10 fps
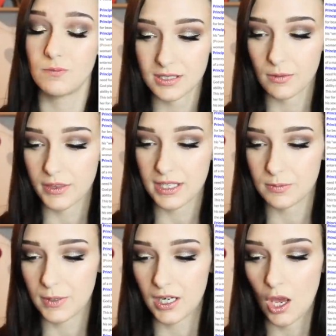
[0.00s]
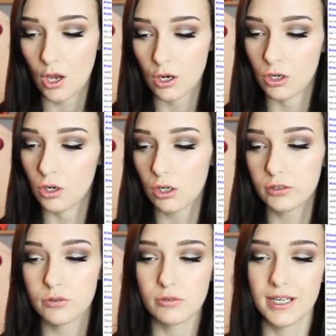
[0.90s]
Some of these being,
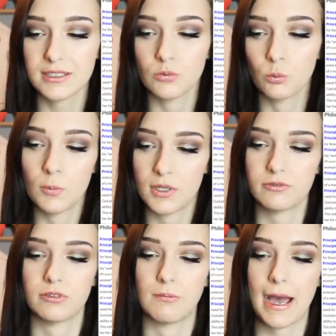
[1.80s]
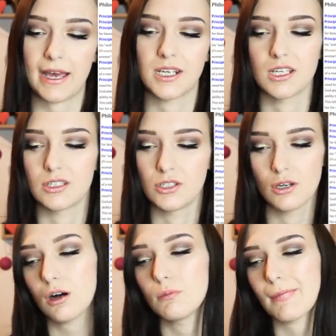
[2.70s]
God created woman for man,
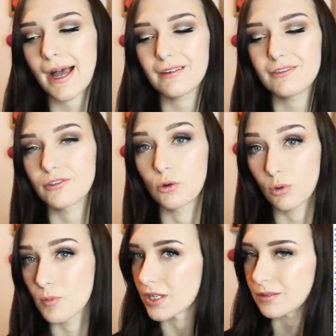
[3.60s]
not man for woman.